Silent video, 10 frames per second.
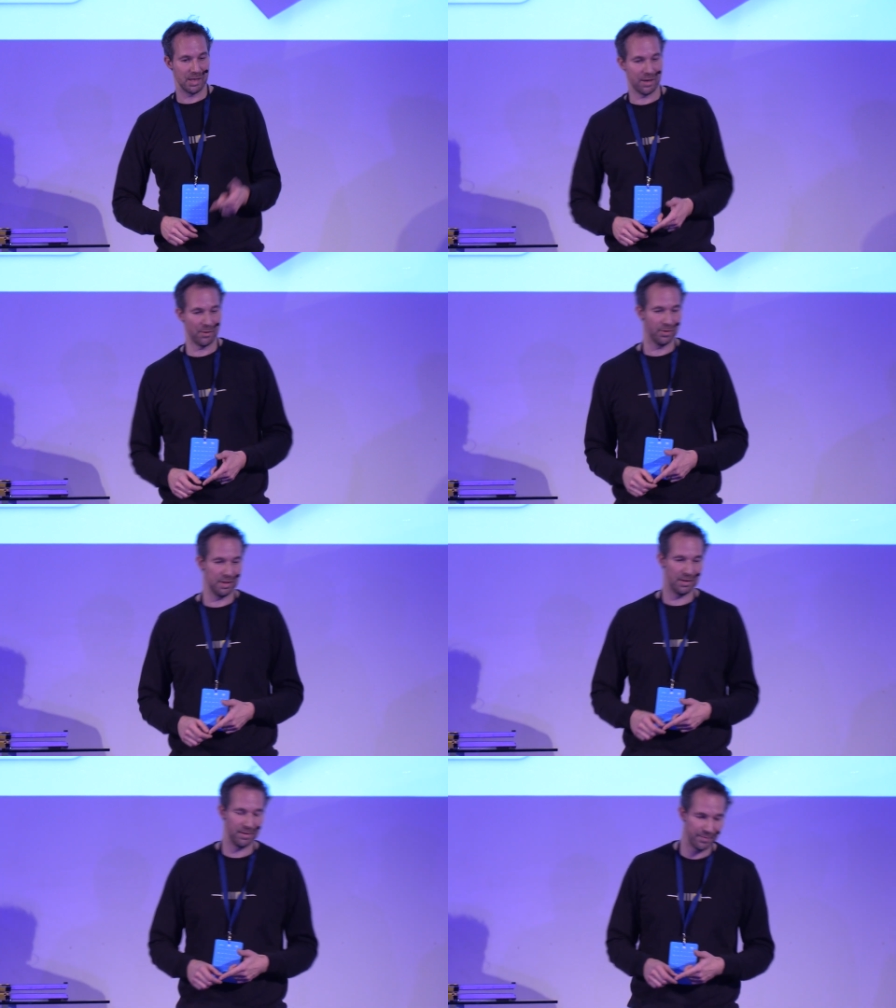
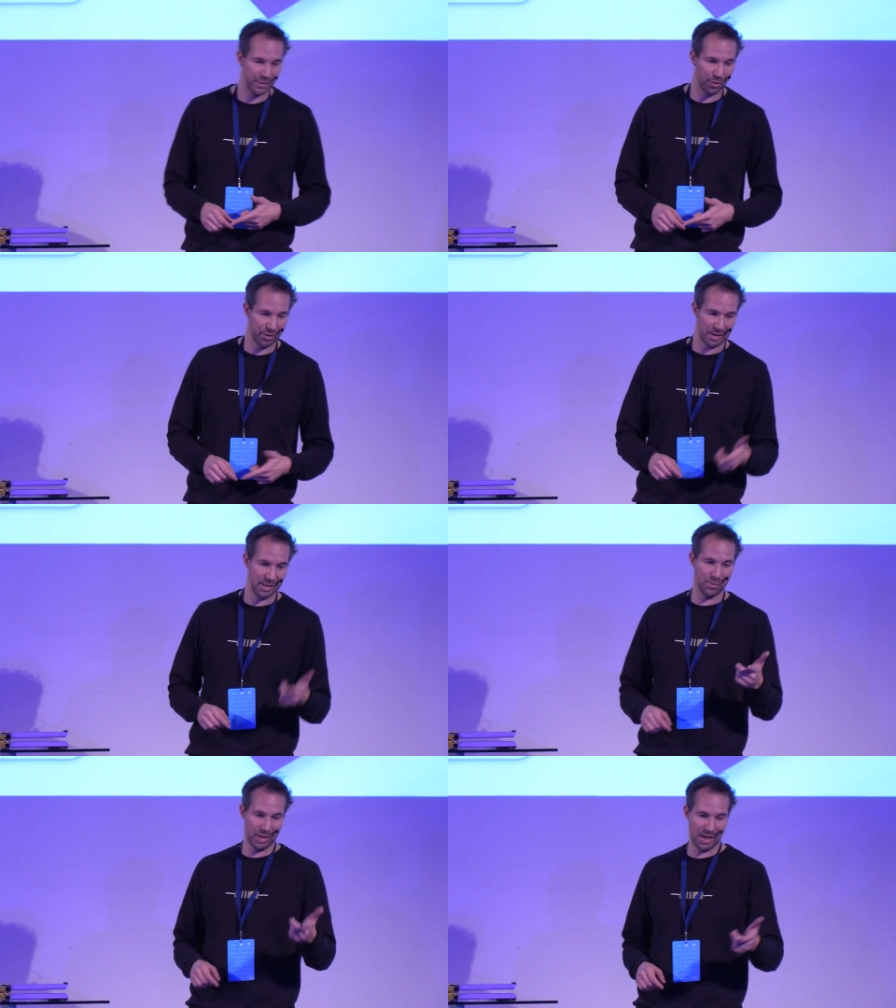now
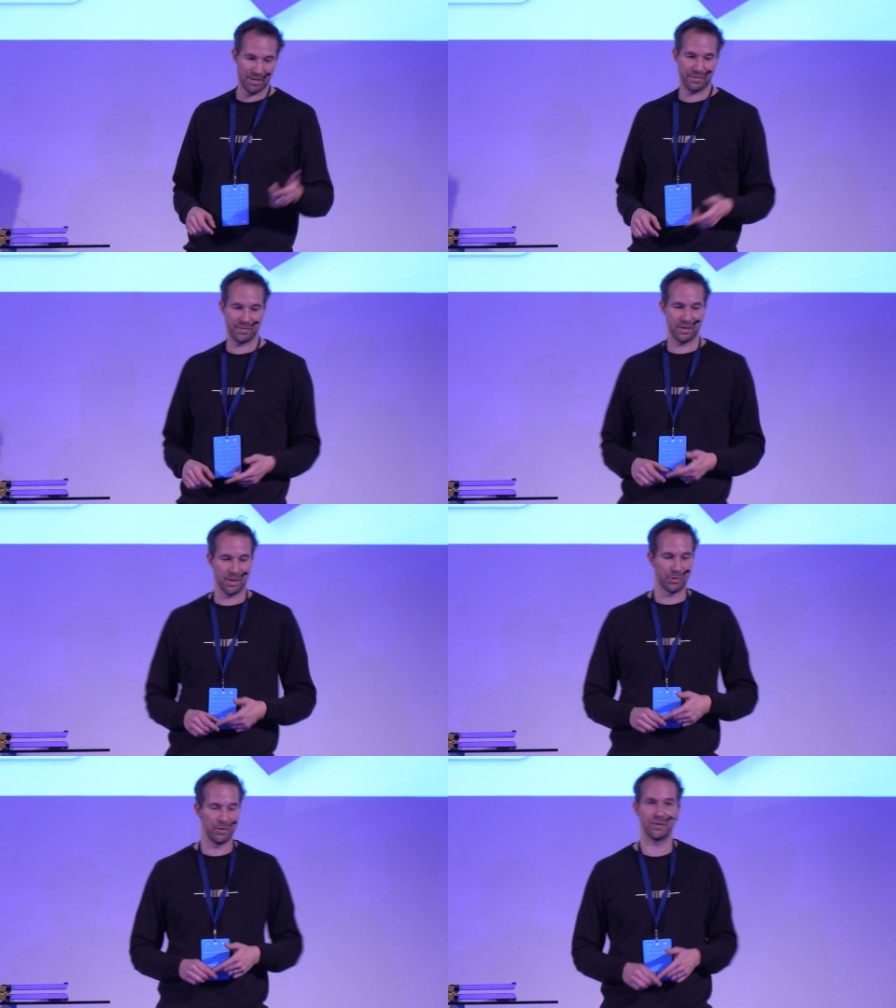currently we have
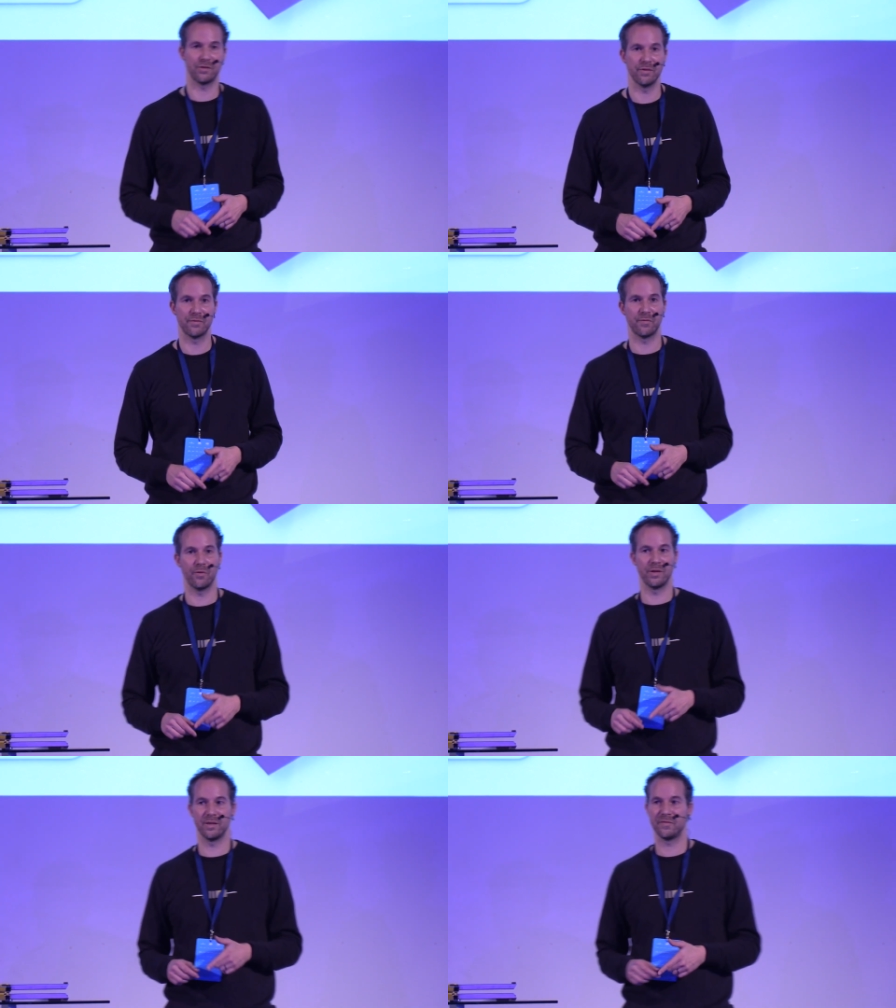a production of
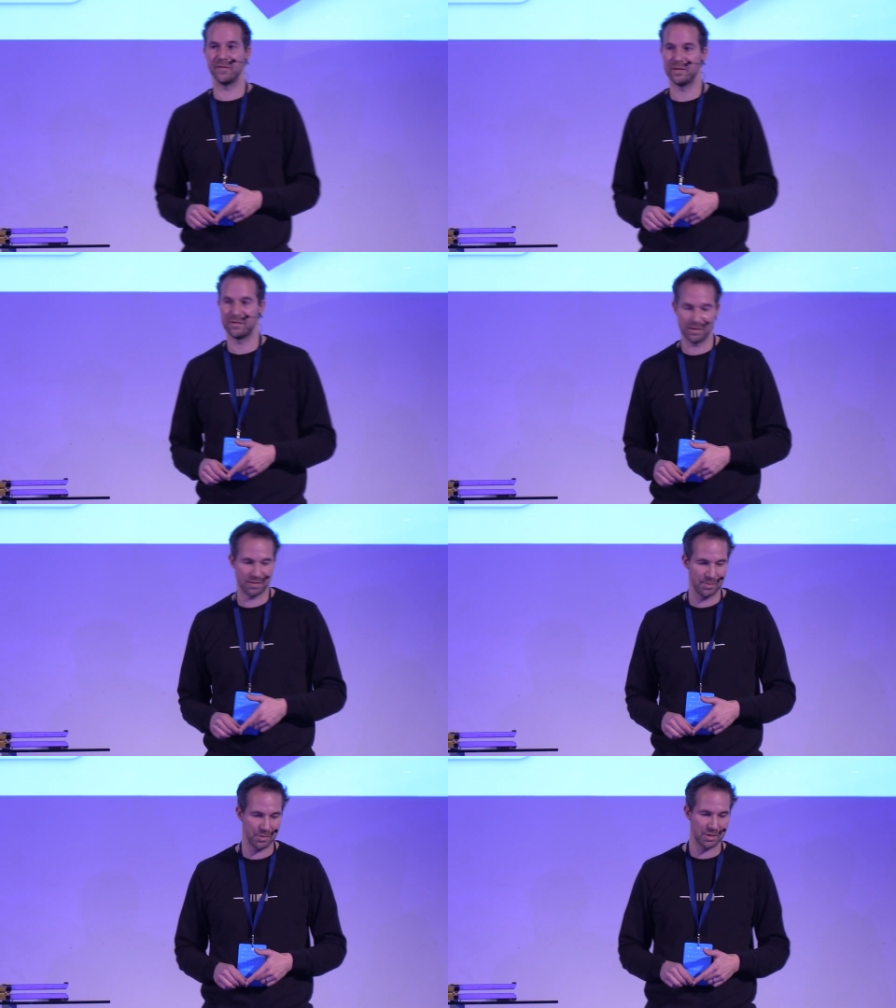450
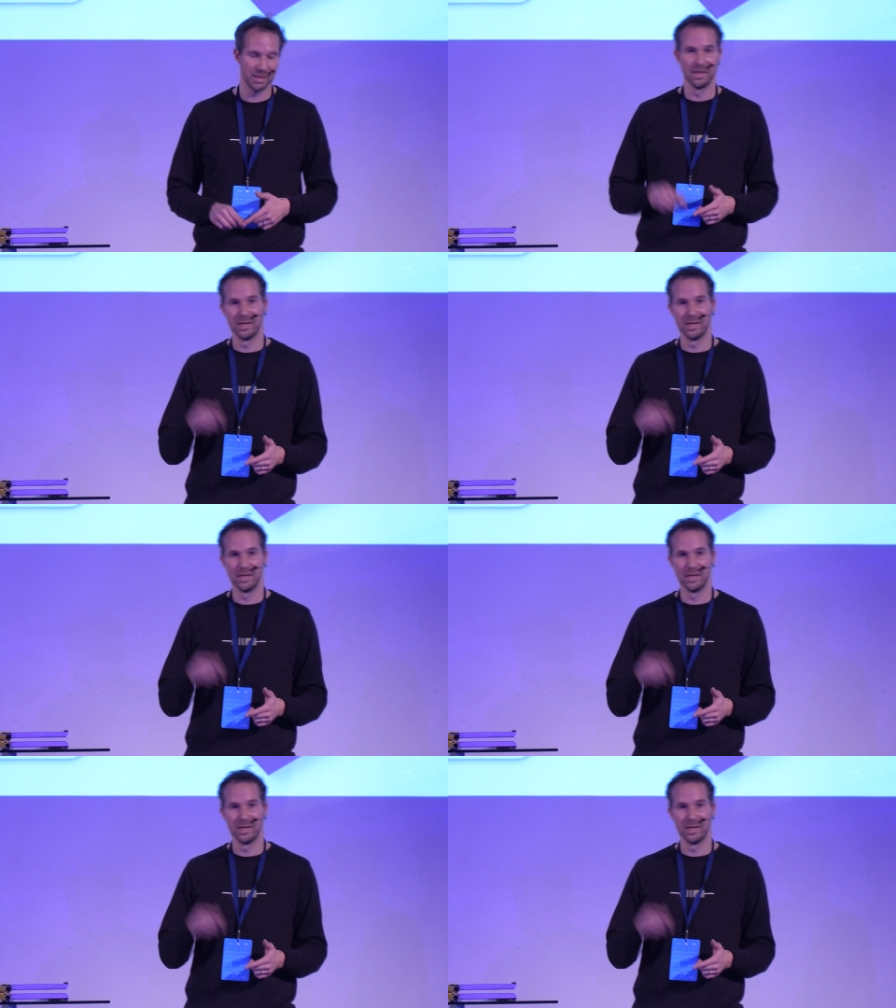systems,